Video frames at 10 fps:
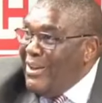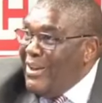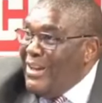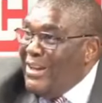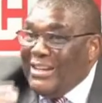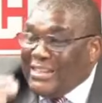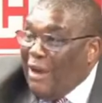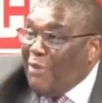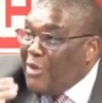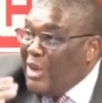in the
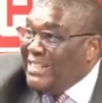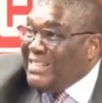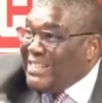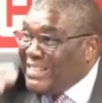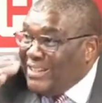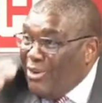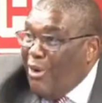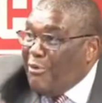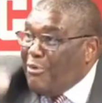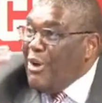southeast
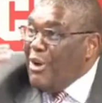of